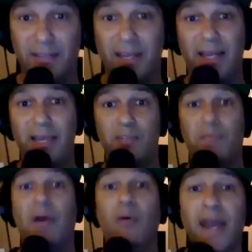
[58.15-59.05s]
and he was
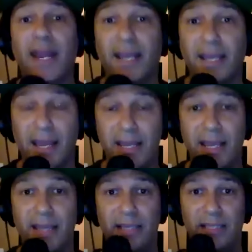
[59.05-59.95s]
poetic, and
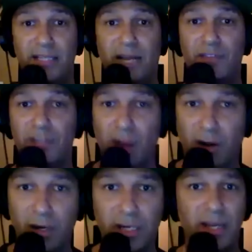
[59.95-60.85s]
he had like this kind of
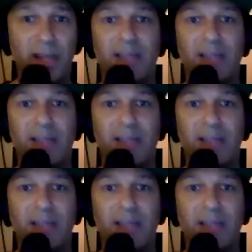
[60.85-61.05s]
dark